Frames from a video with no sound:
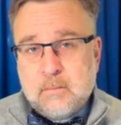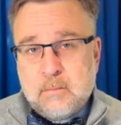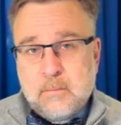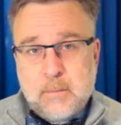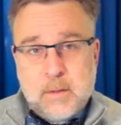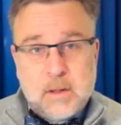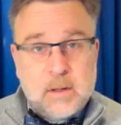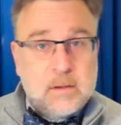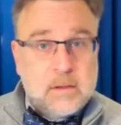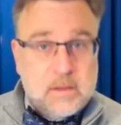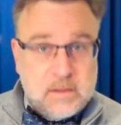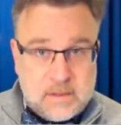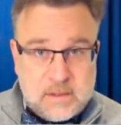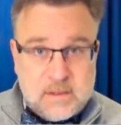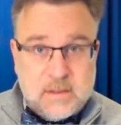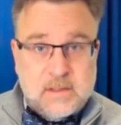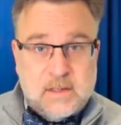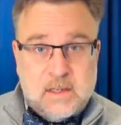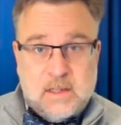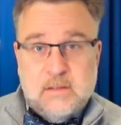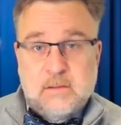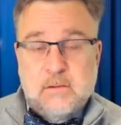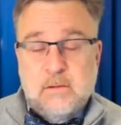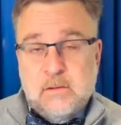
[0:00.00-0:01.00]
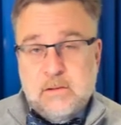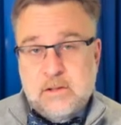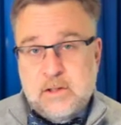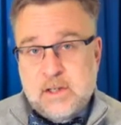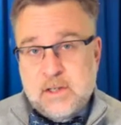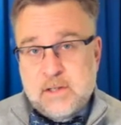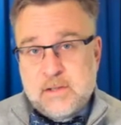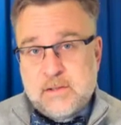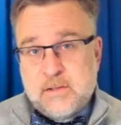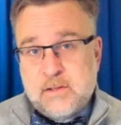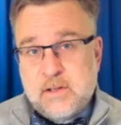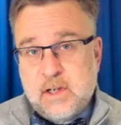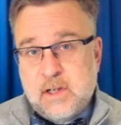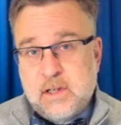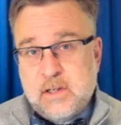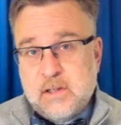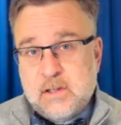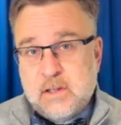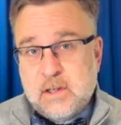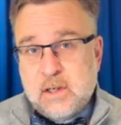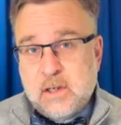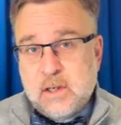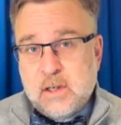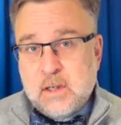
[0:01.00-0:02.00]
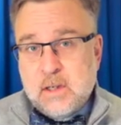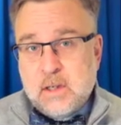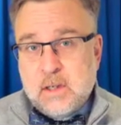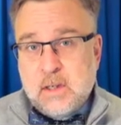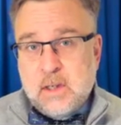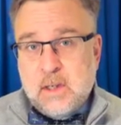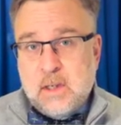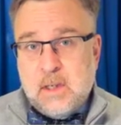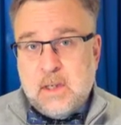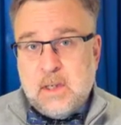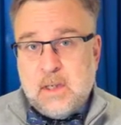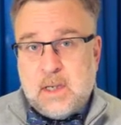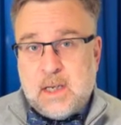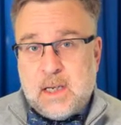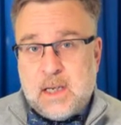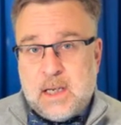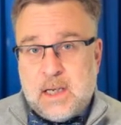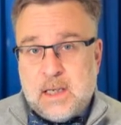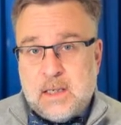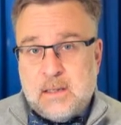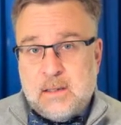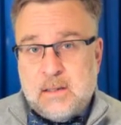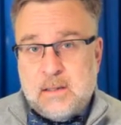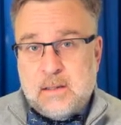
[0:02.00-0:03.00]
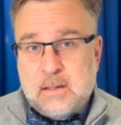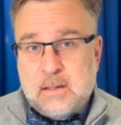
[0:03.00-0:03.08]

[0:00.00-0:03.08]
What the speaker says: because the technology has changed. And